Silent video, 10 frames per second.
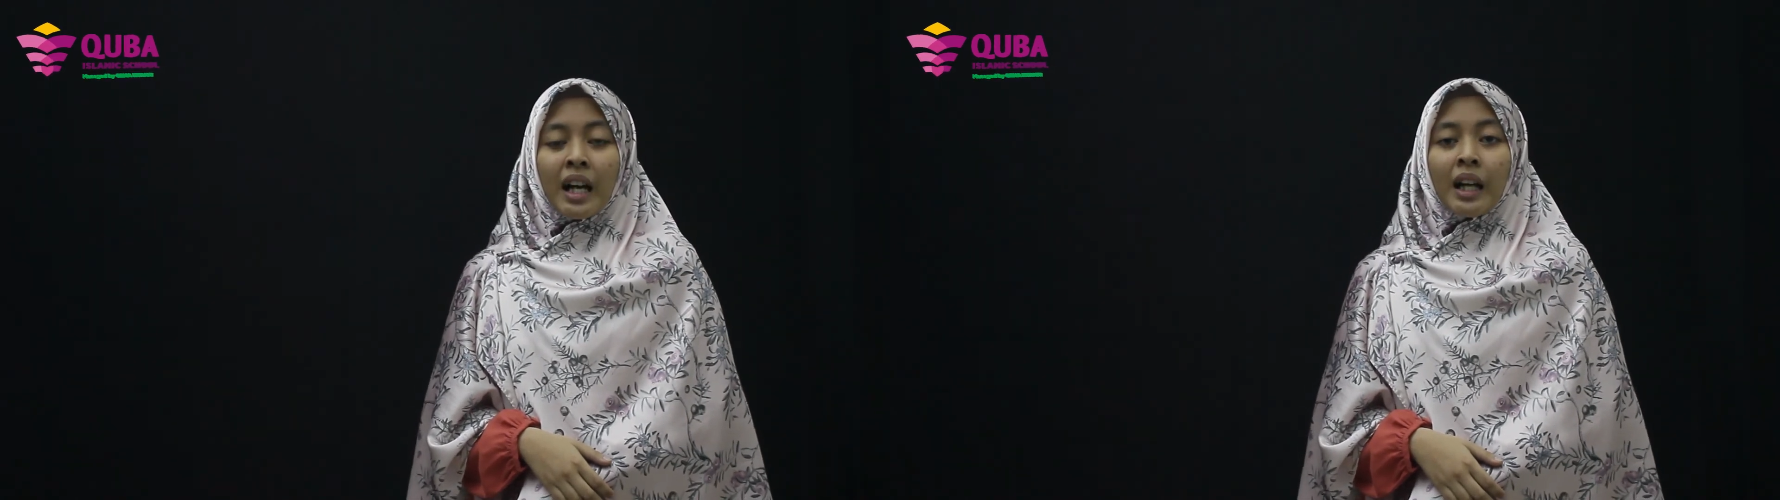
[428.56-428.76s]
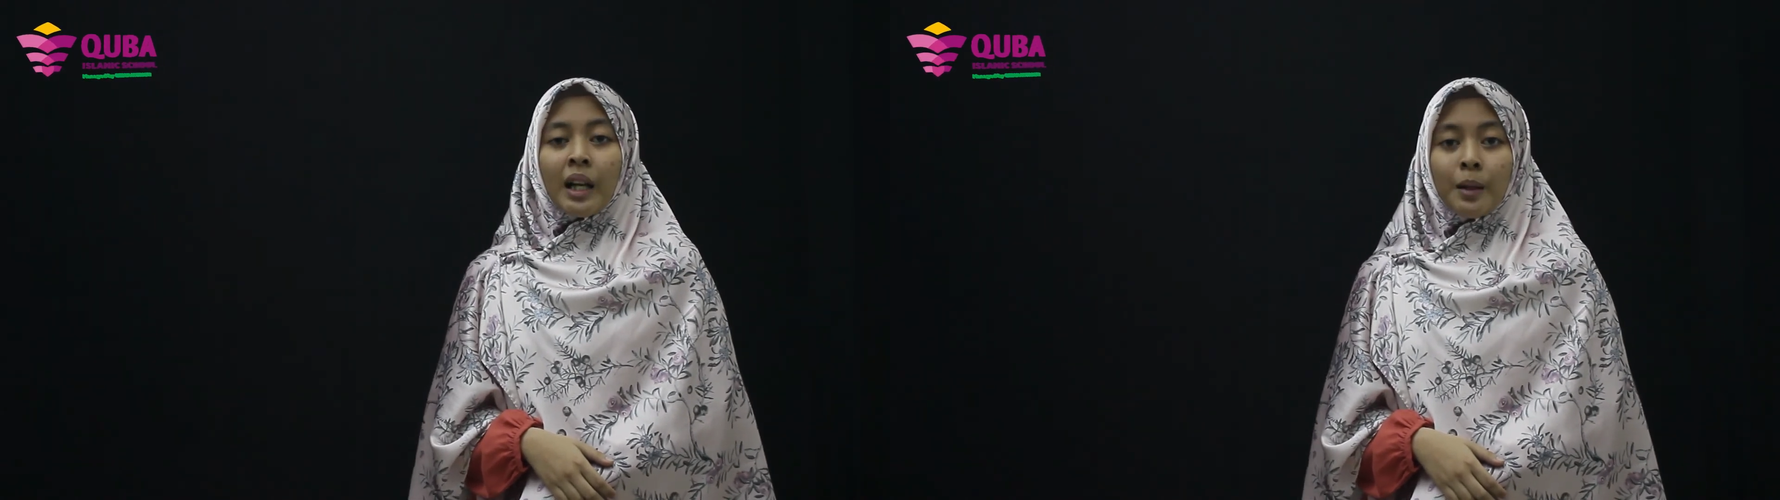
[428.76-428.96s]

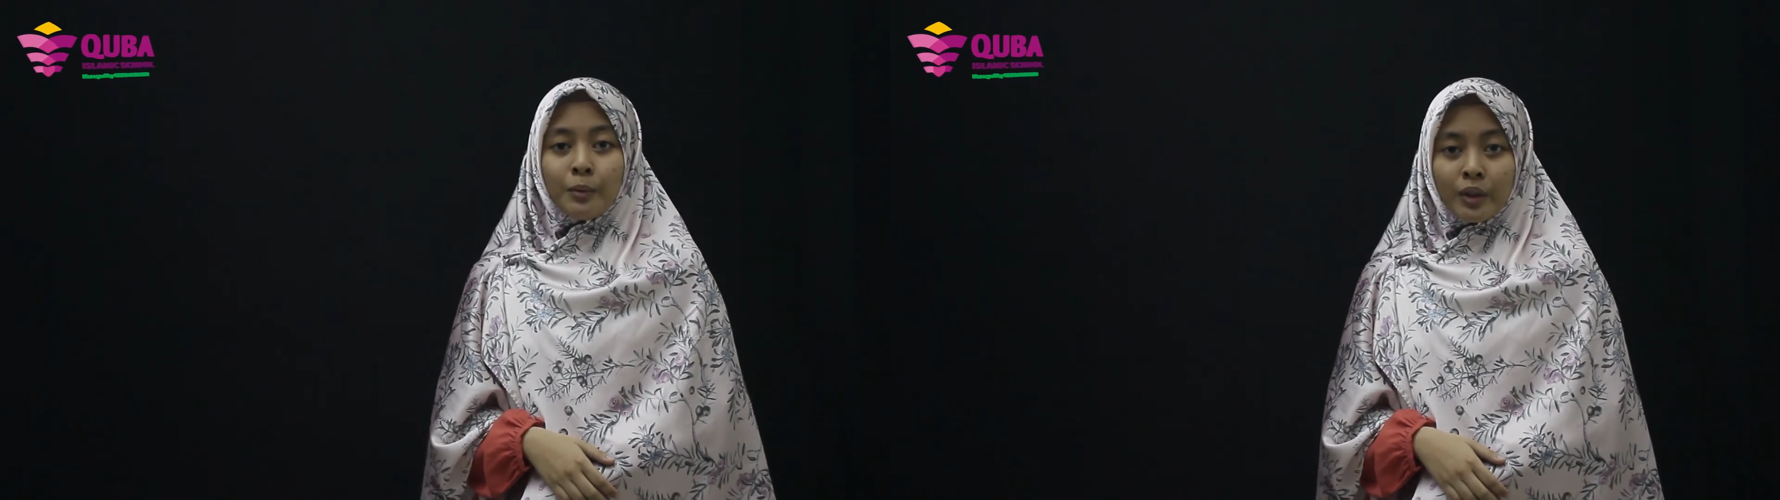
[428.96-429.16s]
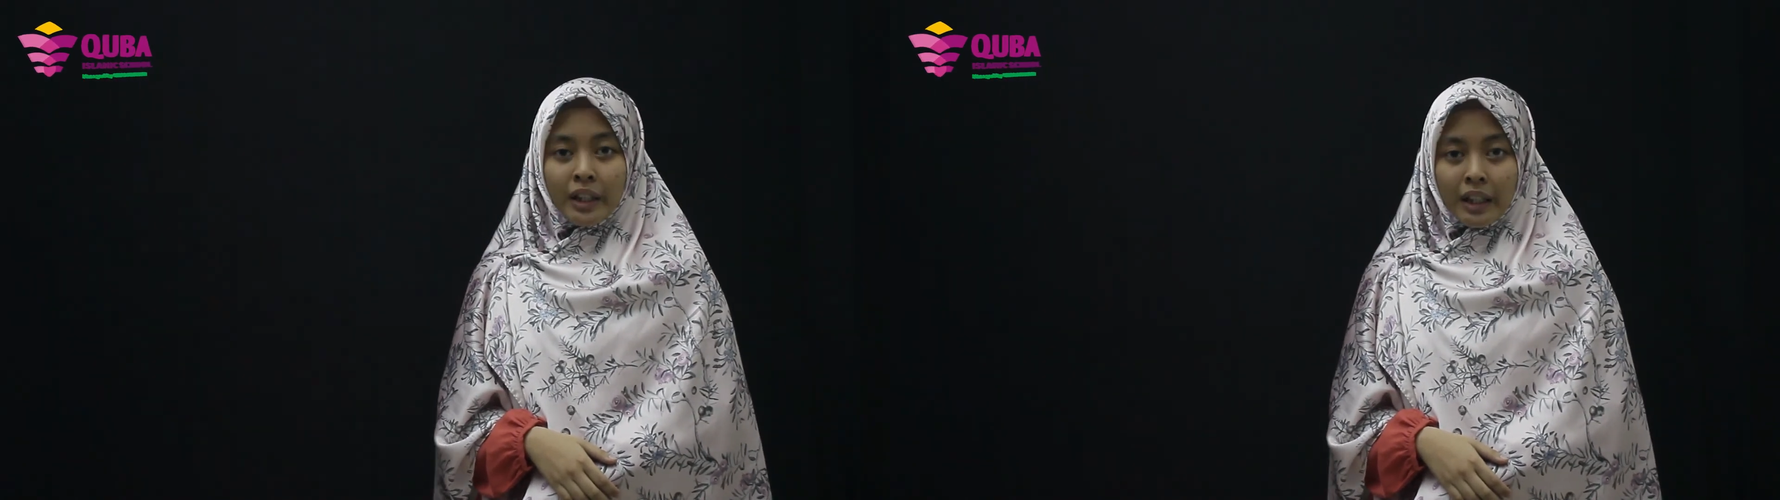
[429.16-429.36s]

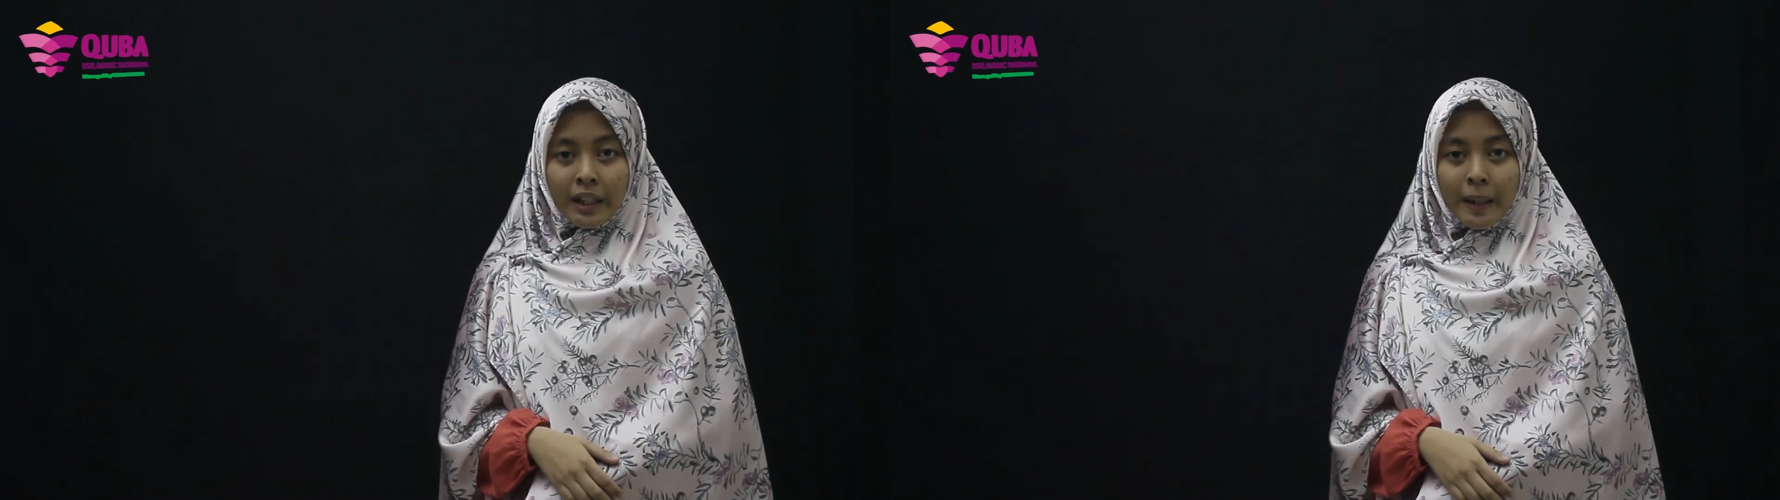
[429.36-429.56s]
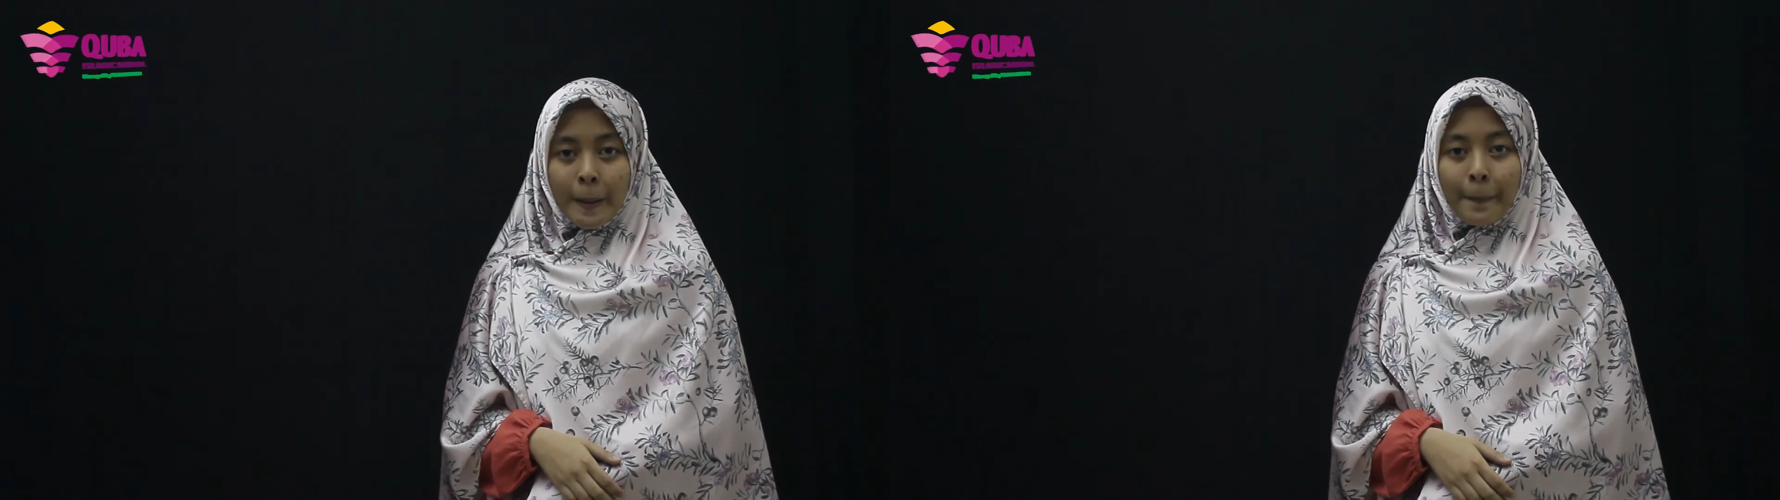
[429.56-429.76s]

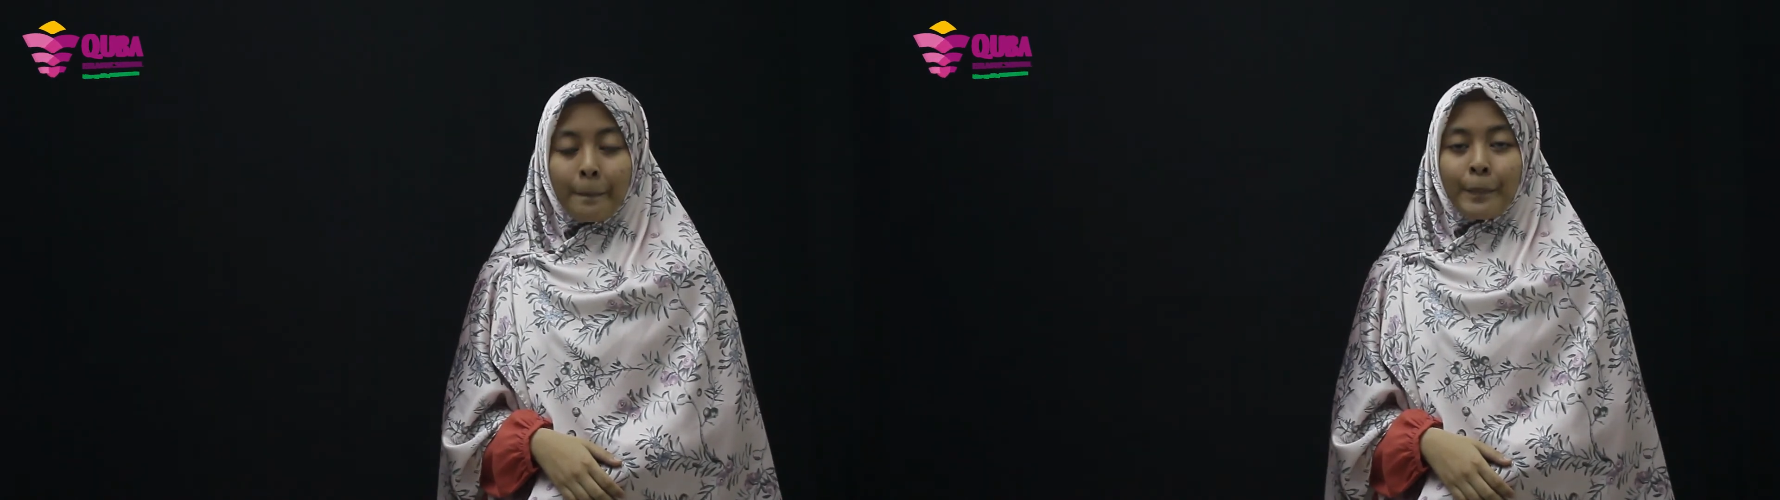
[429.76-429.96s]
Alhamdulillah,